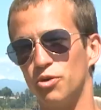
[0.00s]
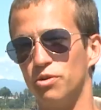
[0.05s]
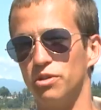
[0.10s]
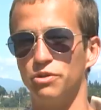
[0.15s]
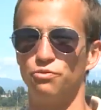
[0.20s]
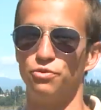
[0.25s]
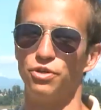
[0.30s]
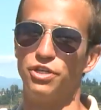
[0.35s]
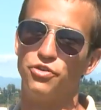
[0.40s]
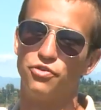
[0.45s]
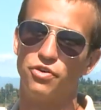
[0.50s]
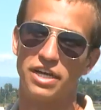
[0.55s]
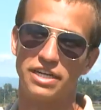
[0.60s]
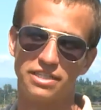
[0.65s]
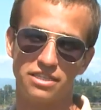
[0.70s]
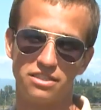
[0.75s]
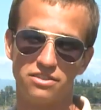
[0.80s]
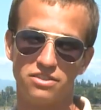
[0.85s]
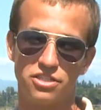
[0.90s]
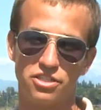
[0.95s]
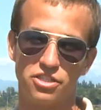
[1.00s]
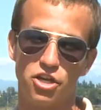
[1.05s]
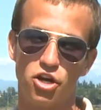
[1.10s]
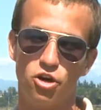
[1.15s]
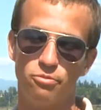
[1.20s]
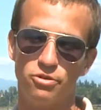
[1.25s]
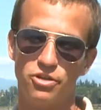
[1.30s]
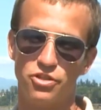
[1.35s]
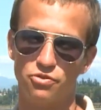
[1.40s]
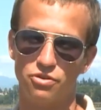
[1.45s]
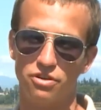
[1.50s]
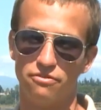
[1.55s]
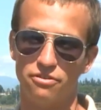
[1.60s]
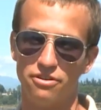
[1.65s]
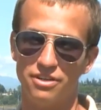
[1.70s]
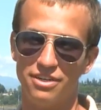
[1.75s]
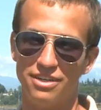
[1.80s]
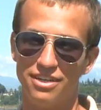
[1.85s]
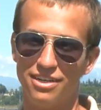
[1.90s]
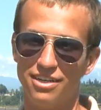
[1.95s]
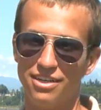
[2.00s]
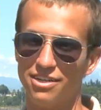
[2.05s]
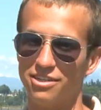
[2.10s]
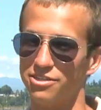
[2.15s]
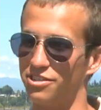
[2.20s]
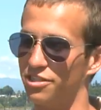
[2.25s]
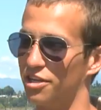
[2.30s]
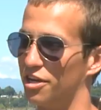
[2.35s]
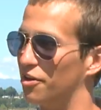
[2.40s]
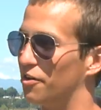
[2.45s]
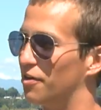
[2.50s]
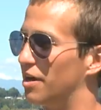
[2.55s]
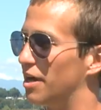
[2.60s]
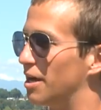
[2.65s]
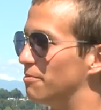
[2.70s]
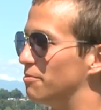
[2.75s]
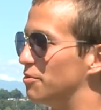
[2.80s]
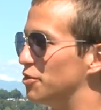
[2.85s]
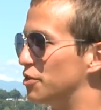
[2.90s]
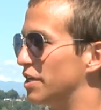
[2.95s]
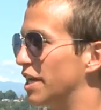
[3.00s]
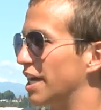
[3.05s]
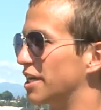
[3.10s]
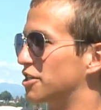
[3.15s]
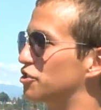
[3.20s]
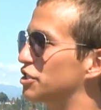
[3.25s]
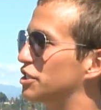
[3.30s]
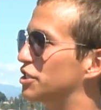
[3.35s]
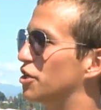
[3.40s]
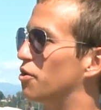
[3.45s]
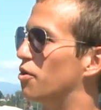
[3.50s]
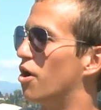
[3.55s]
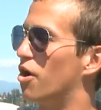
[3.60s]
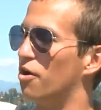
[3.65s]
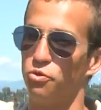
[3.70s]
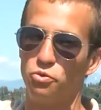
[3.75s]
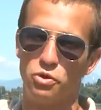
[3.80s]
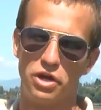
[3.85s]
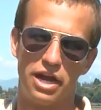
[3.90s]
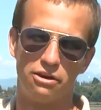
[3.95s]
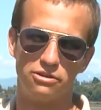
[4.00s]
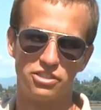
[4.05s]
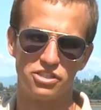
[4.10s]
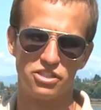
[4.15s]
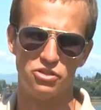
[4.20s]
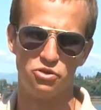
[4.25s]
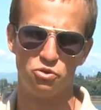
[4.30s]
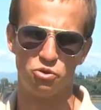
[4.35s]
totally redirecting the Snohomish River. So um, you can actually go all the way out to the